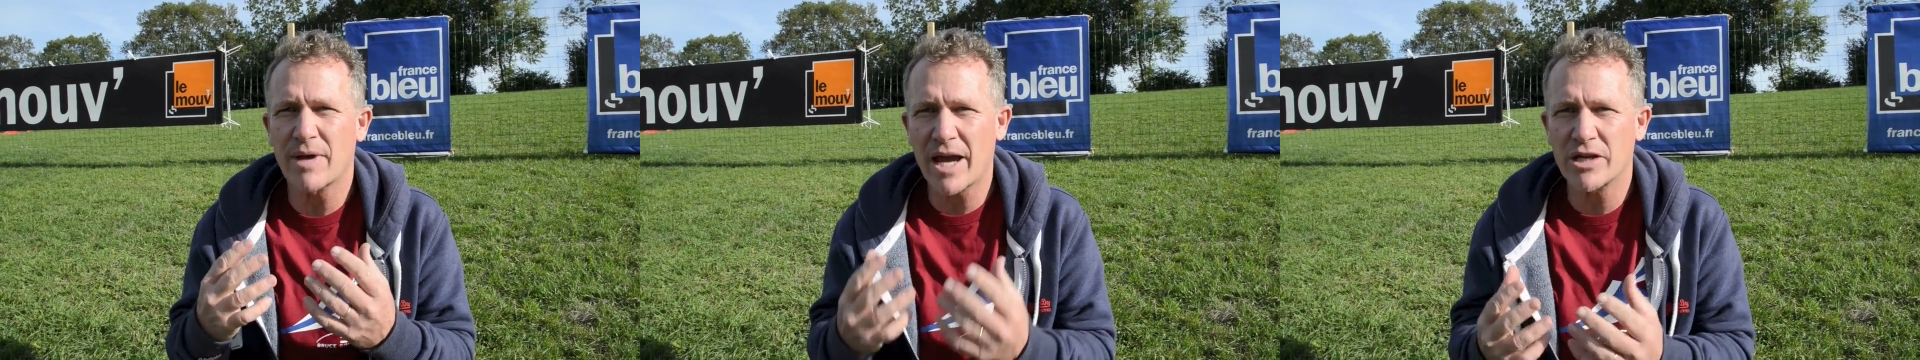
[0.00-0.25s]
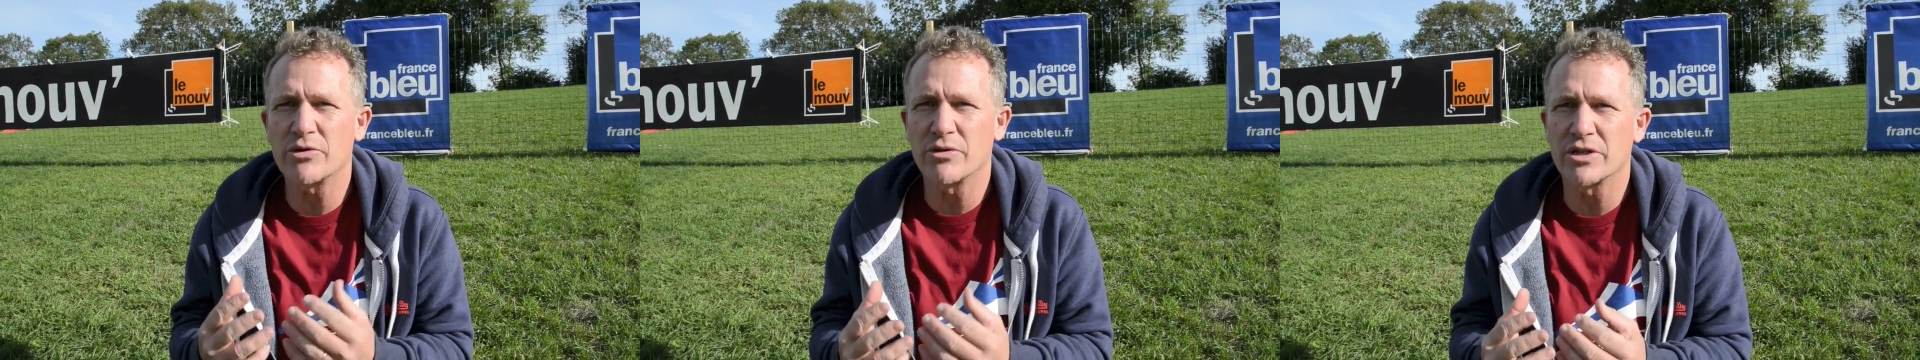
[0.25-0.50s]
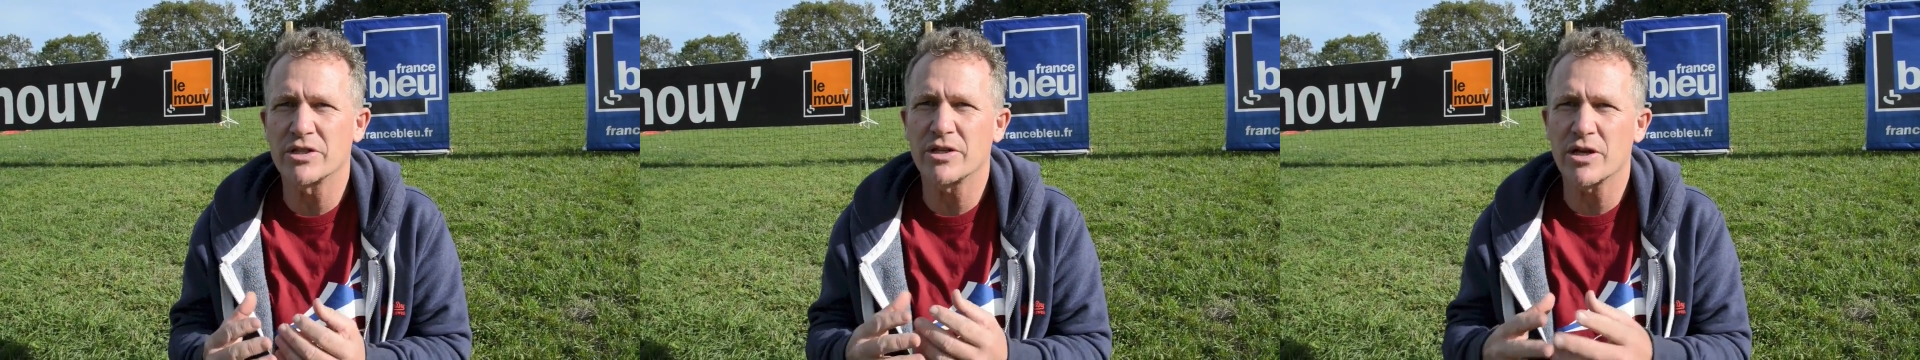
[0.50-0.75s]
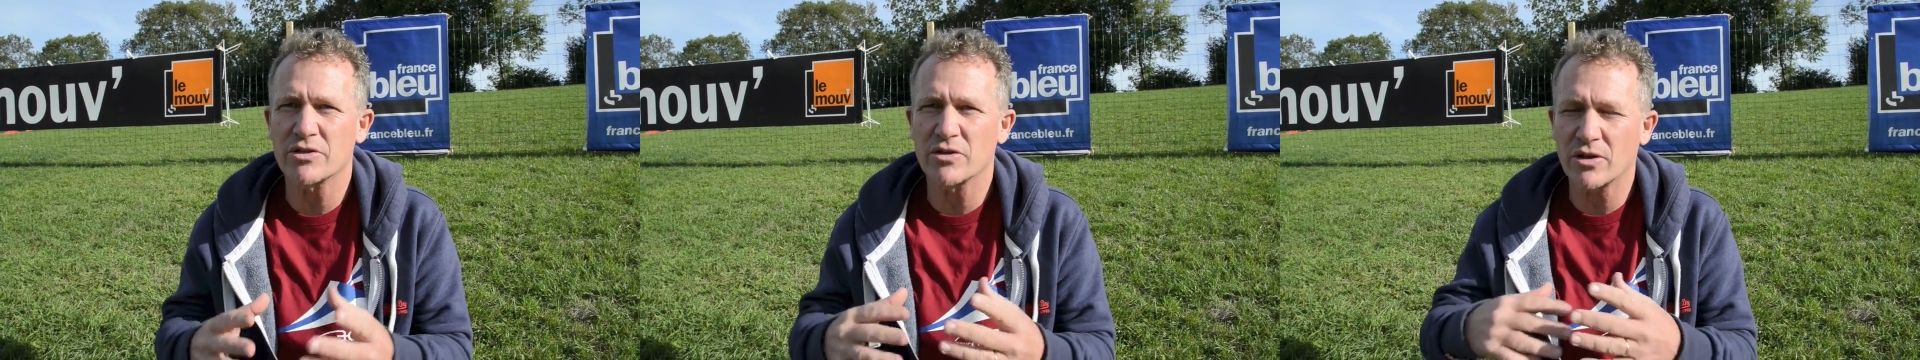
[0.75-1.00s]
accurate, you
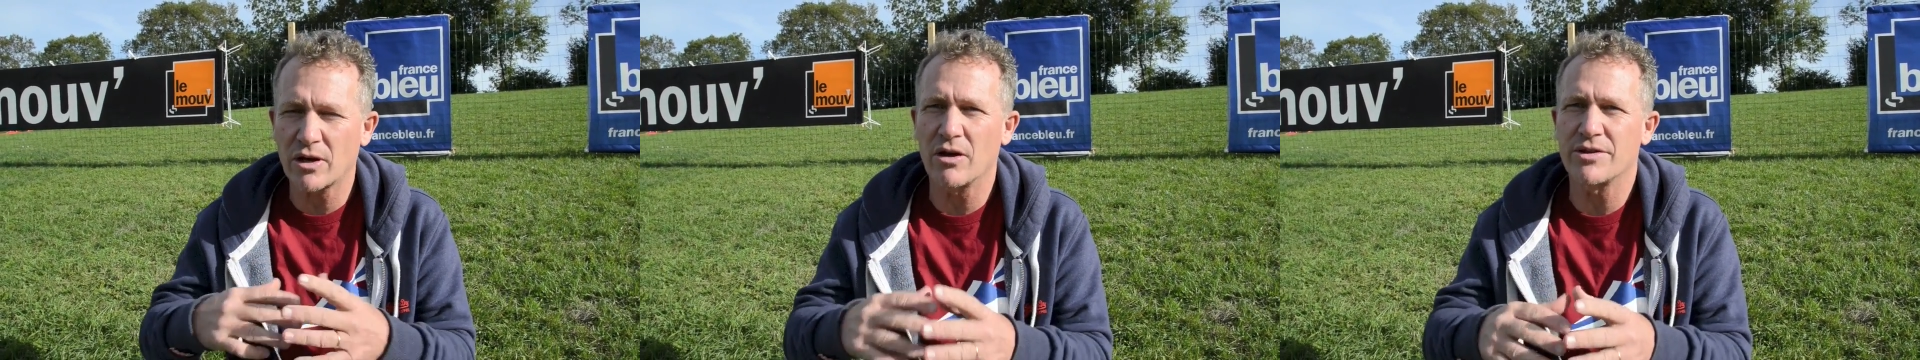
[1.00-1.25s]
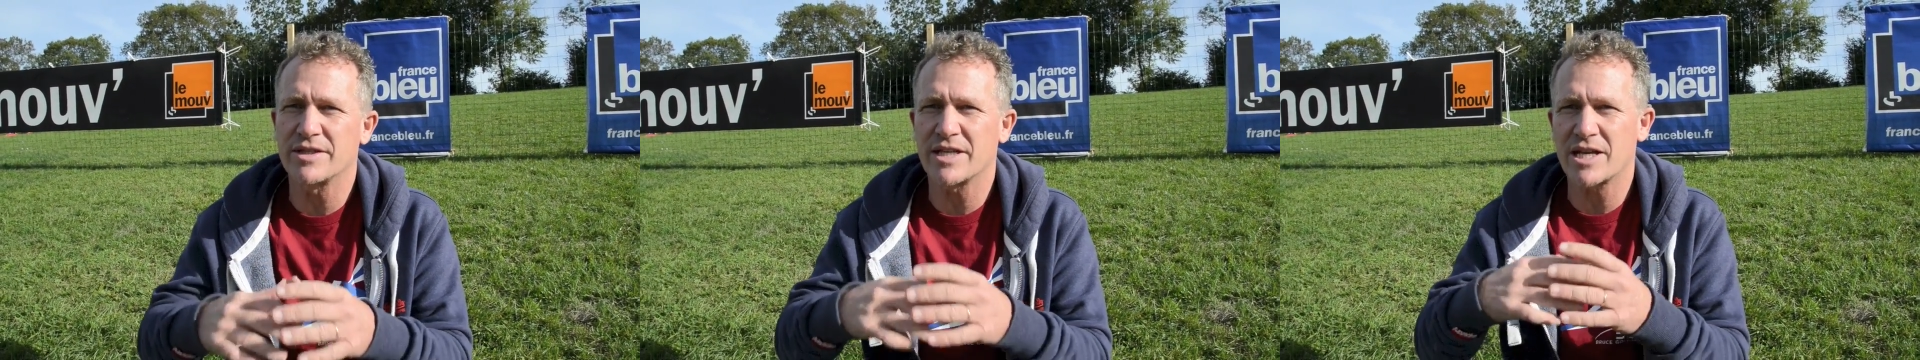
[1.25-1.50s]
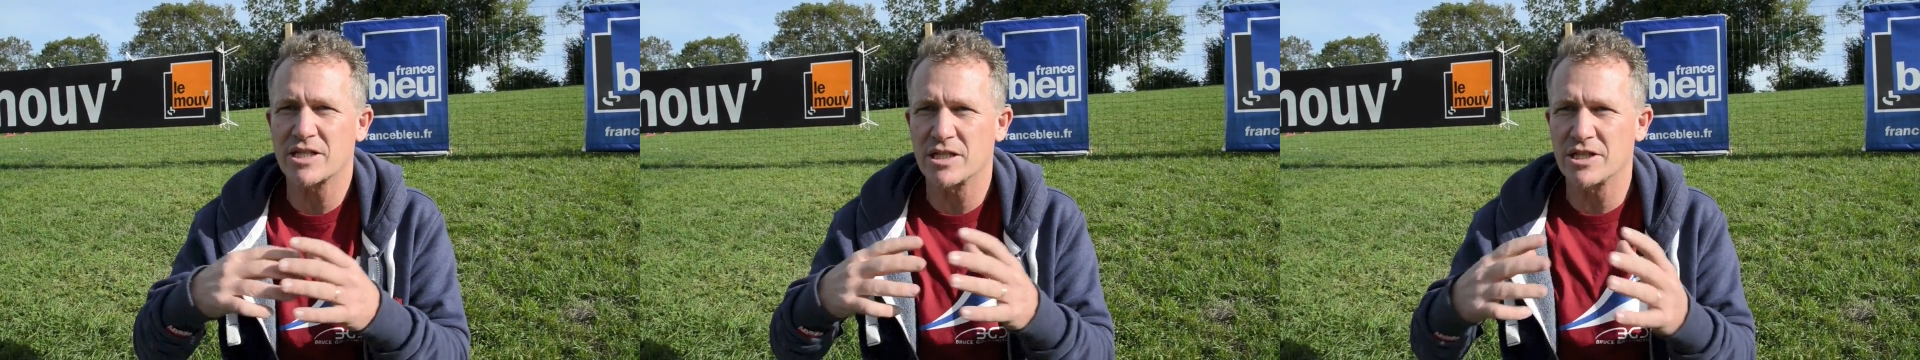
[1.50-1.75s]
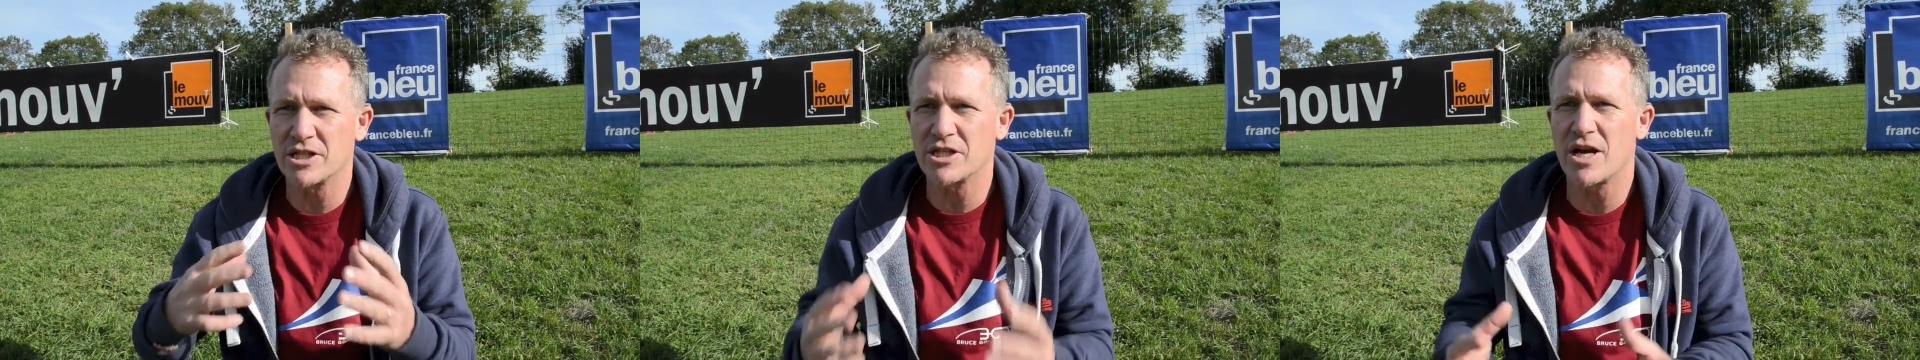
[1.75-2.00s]
know, so the cloth is
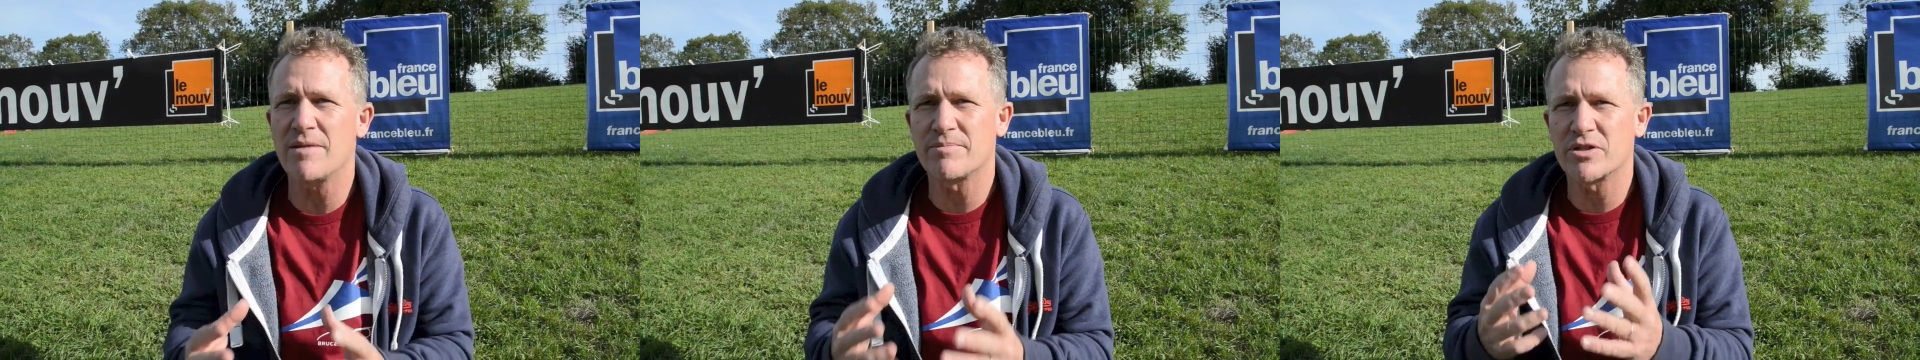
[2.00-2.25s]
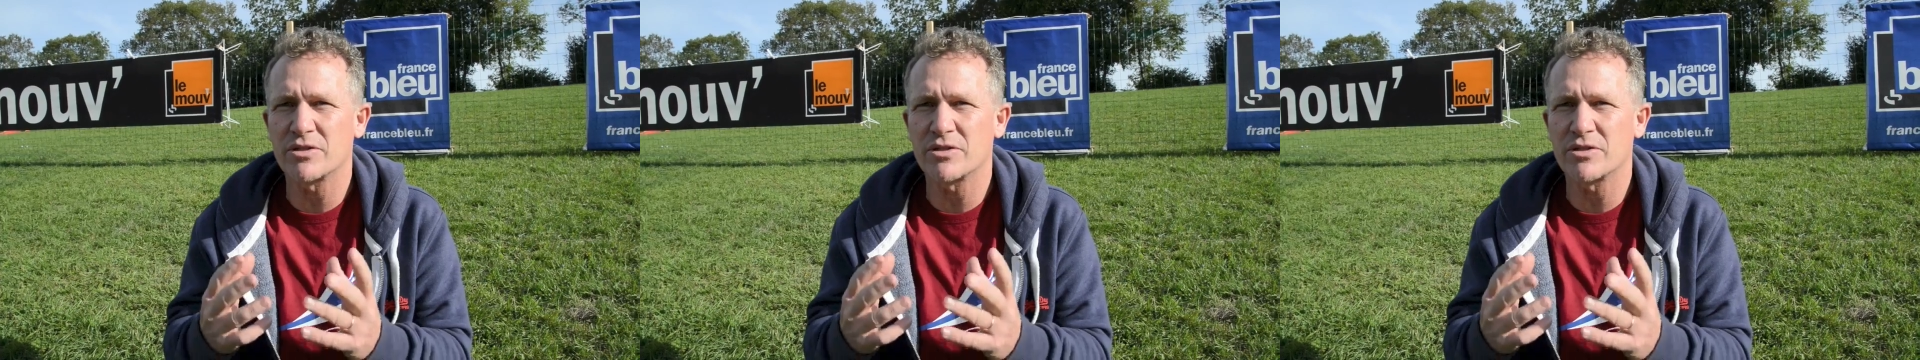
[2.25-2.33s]
actually shaped